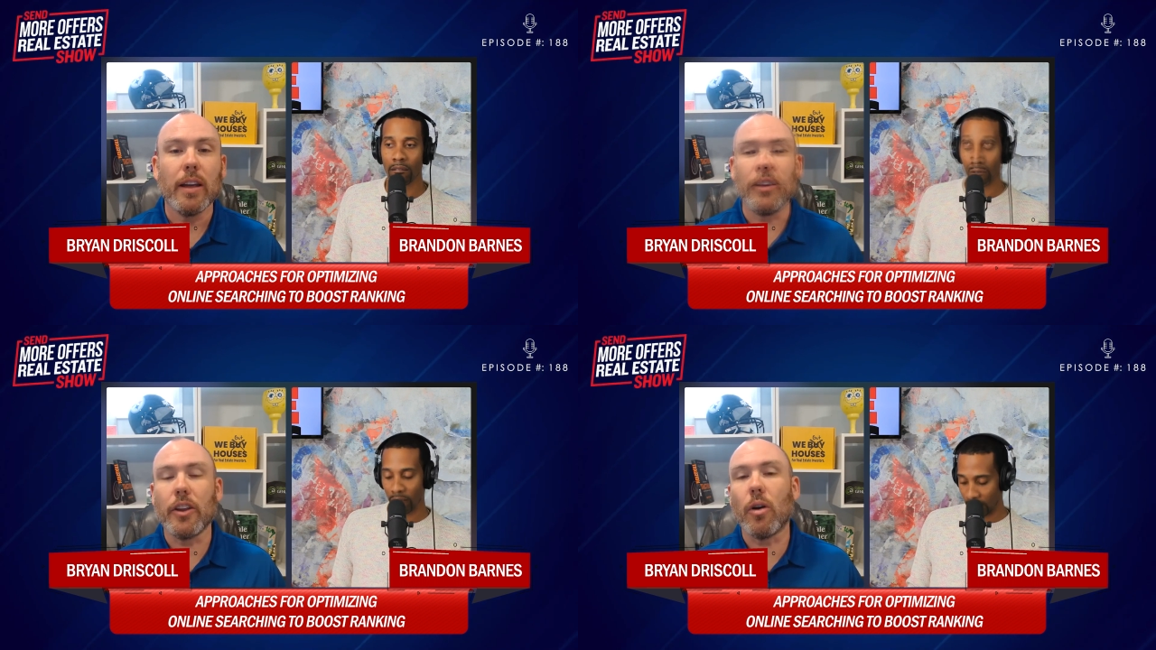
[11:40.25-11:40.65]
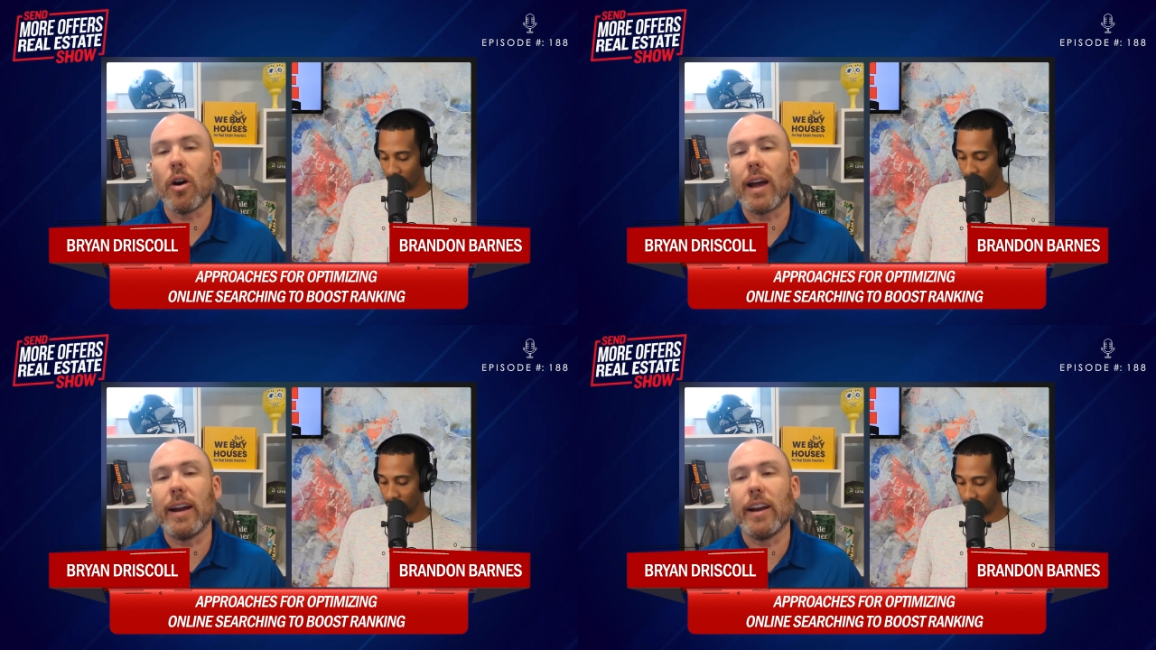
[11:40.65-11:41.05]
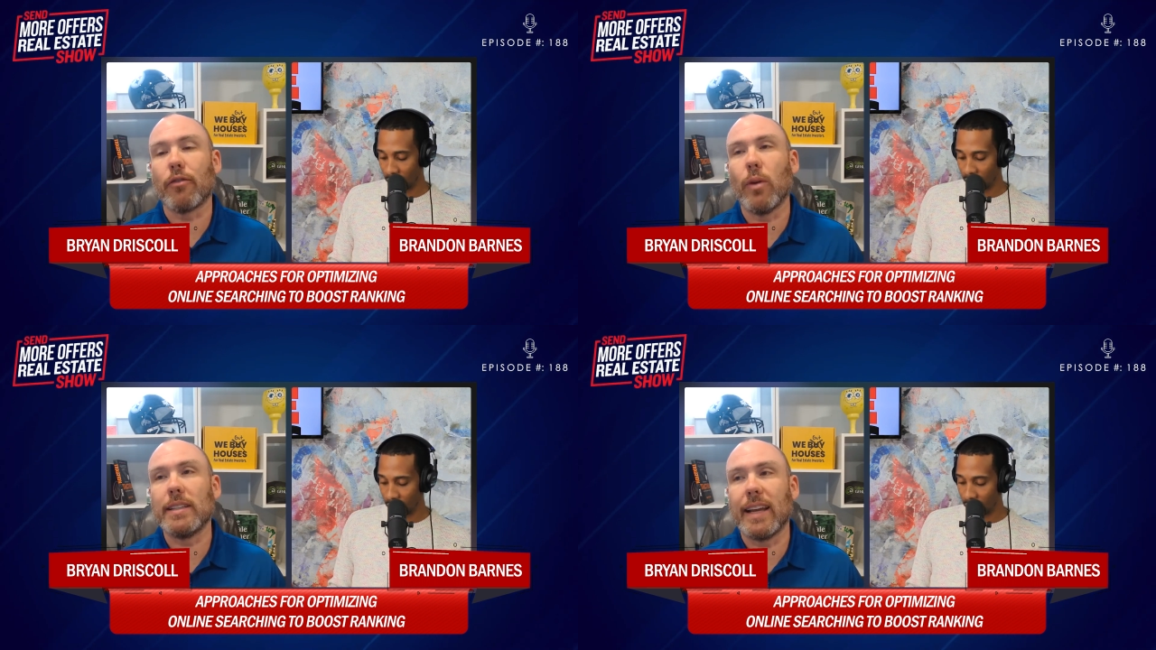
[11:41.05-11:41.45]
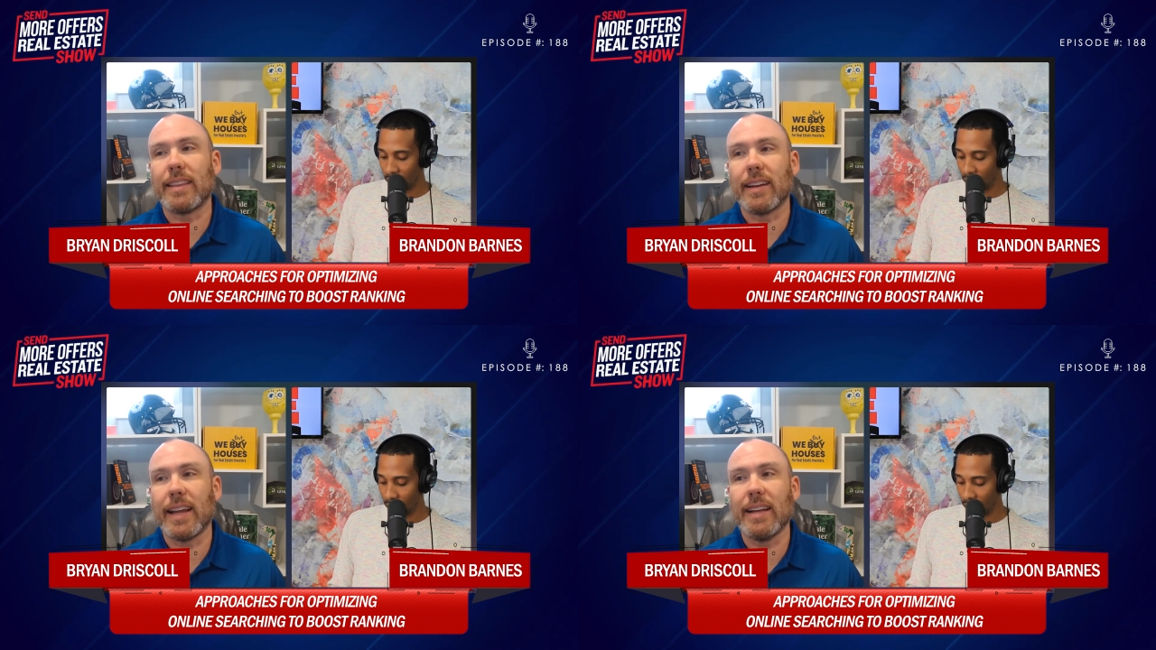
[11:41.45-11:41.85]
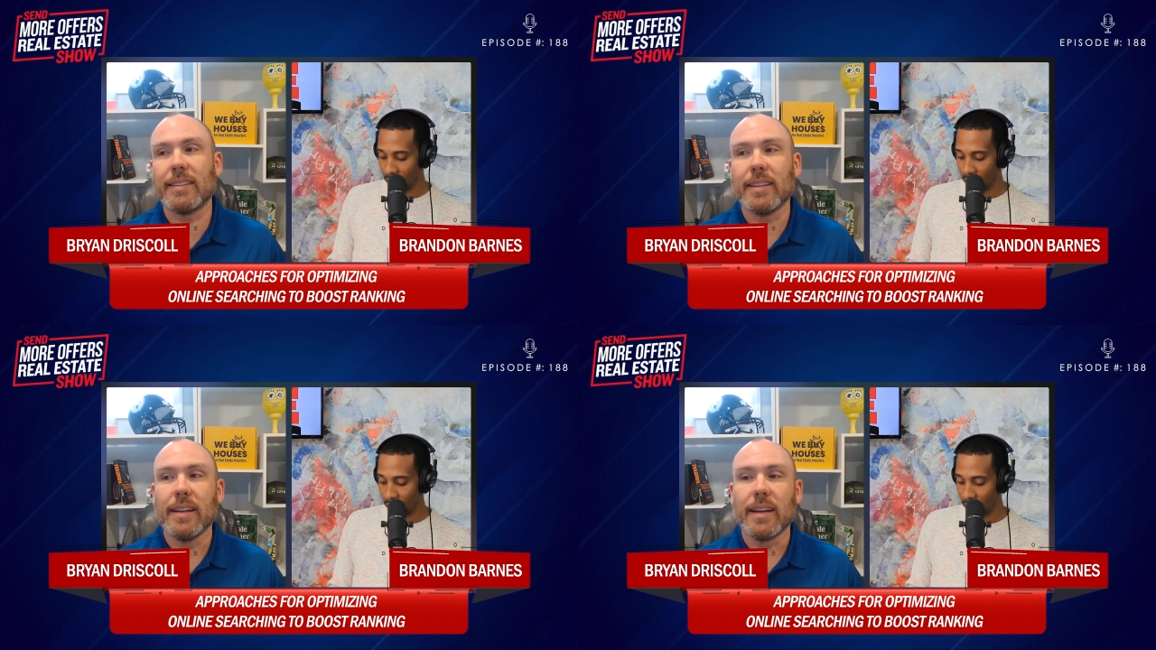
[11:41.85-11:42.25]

Speaker 1: You can do all kind of different ways to get the links.